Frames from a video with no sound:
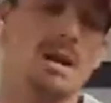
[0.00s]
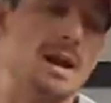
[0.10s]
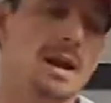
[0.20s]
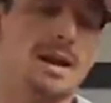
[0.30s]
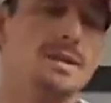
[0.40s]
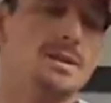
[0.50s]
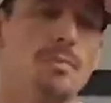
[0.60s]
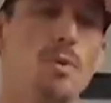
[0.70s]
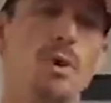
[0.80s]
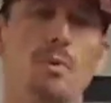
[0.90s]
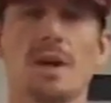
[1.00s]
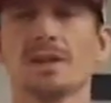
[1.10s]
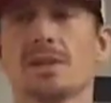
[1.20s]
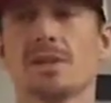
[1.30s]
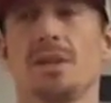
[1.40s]
I got to the point where I
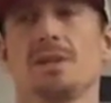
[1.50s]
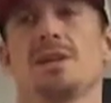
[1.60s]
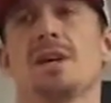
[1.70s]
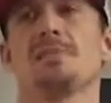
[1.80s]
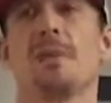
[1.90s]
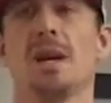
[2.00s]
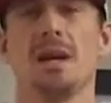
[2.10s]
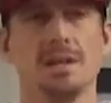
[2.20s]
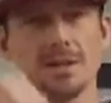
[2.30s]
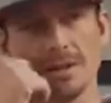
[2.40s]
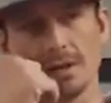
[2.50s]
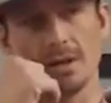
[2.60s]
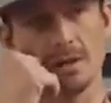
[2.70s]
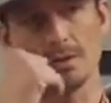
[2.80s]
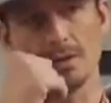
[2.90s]
started getting chest pains
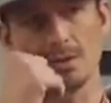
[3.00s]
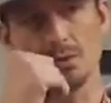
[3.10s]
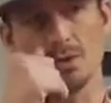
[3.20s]
due